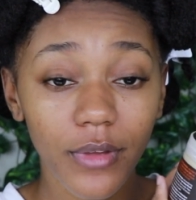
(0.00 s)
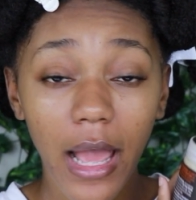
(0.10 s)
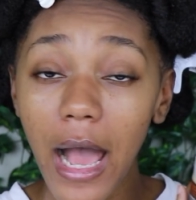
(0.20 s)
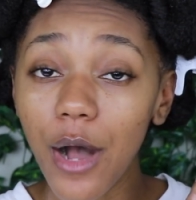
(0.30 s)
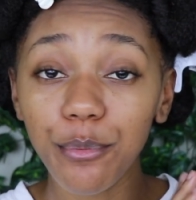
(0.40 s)

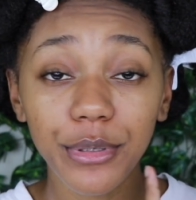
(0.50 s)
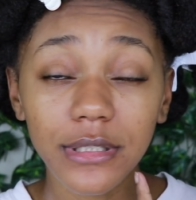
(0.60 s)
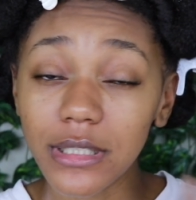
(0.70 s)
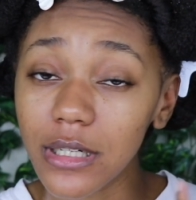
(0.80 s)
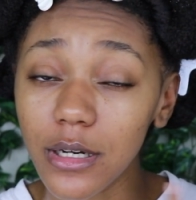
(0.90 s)
I'll
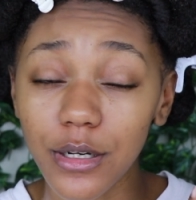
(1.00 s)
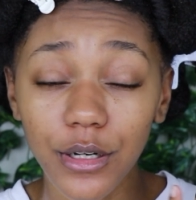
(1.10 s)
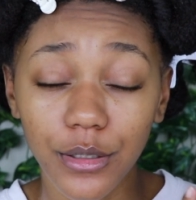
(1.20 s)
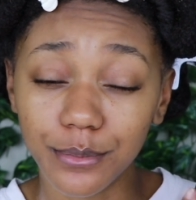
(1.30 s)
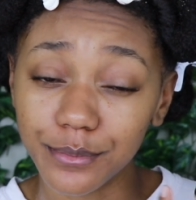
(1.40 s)
put the
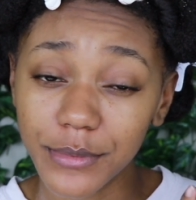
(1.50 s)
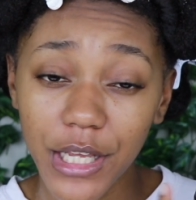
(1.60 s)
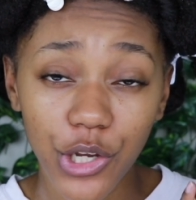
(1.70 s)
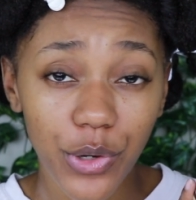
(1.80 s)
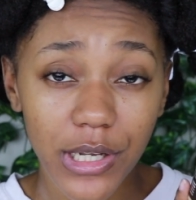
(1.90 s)

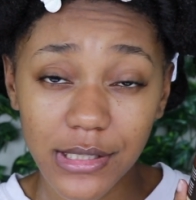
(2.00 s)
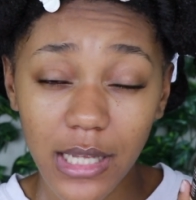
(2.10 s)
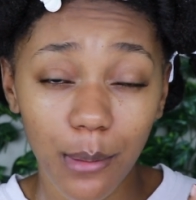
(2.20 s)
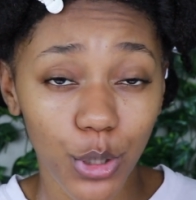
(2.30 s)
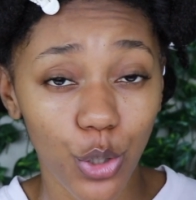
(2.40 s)
ingredients
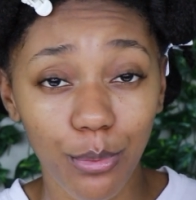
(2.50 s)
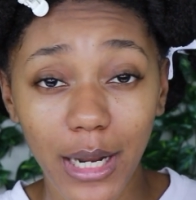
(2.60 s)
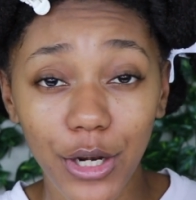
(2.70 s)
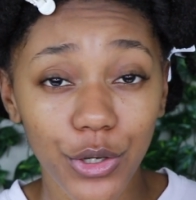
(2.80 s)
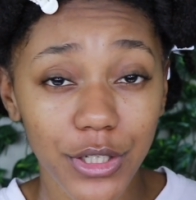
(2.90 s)
down below, but
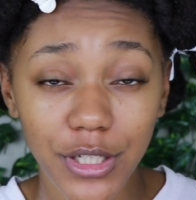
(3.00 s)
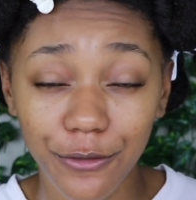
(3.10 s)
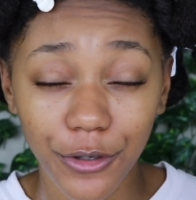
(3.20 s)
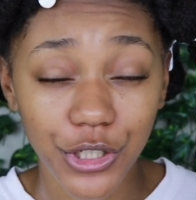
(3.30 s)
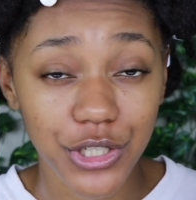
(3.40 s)
I know they're
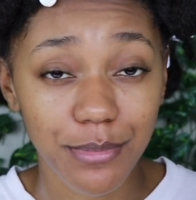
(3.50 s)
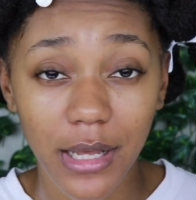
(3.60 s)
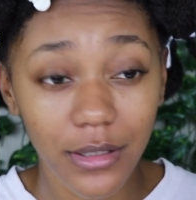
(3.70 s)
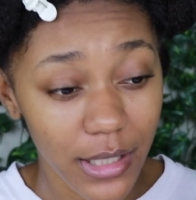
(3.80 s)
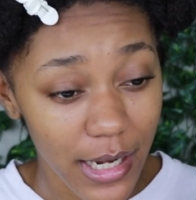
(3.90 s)
different just by
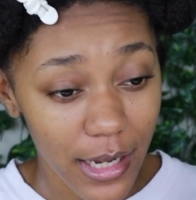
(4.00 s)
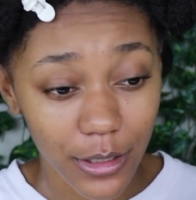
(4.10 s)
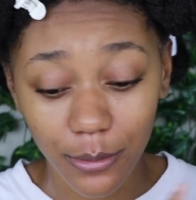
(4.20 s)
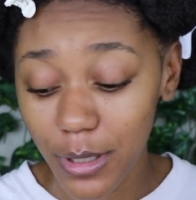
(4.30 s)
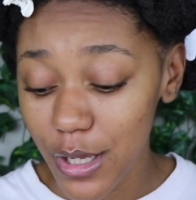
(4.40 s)
looking at
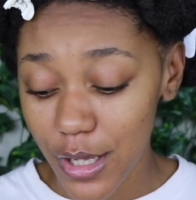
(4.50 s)
them.